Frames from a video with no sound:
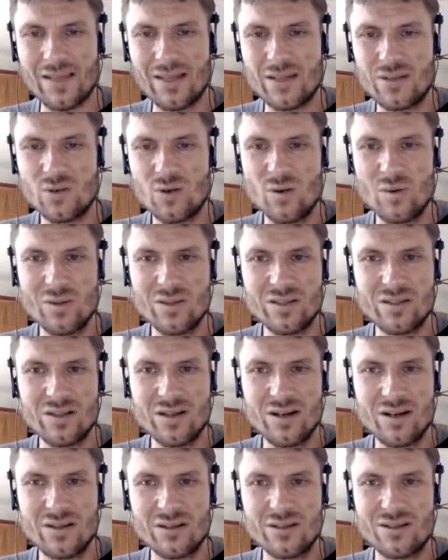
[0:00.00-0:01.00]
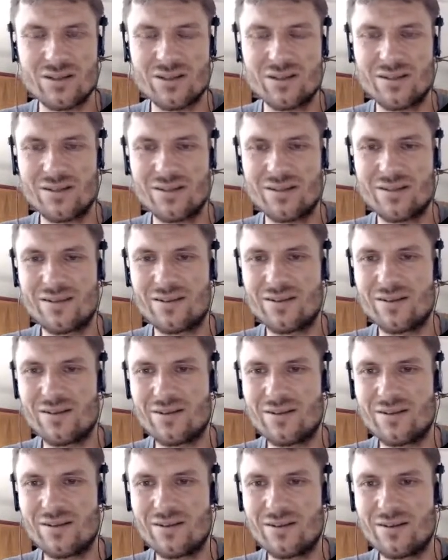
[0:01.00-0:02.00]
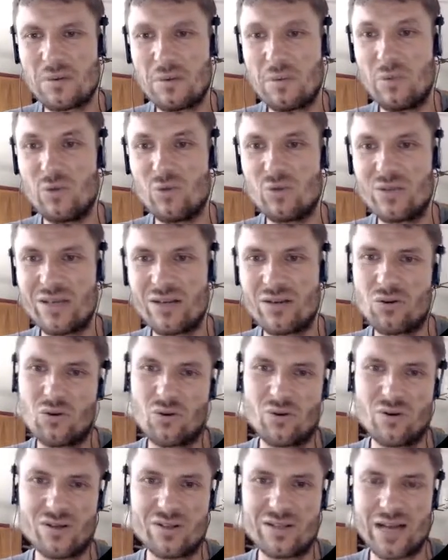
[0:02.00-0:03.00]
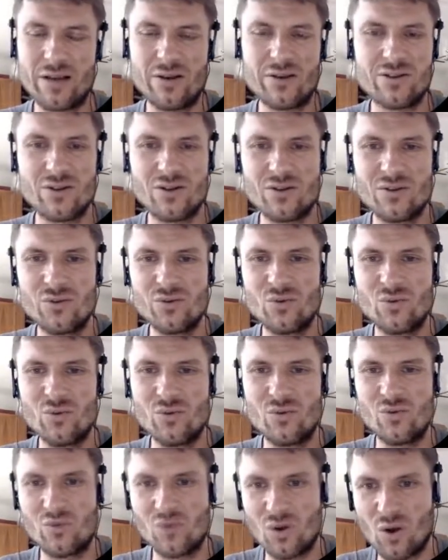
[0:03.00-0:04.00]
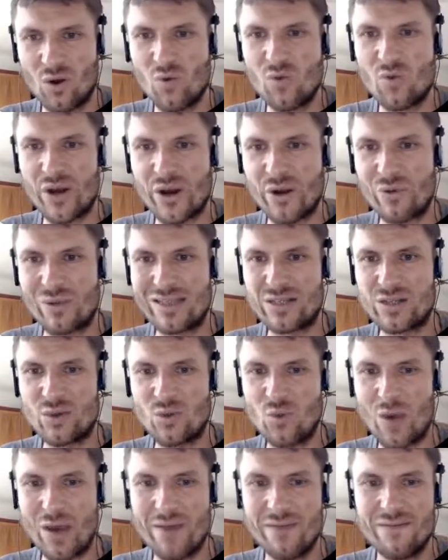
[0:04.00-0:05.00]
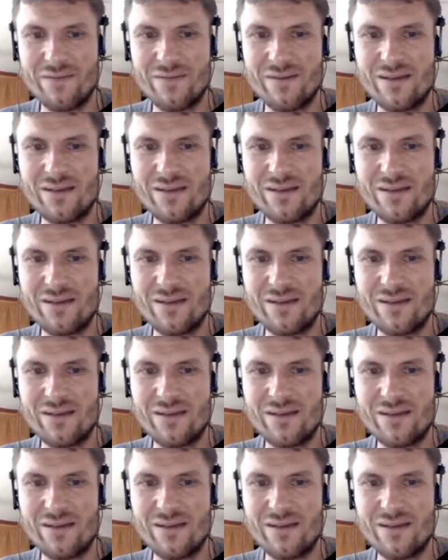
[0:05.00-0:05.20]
So I will start the music or a sinusoidal low frequency wave,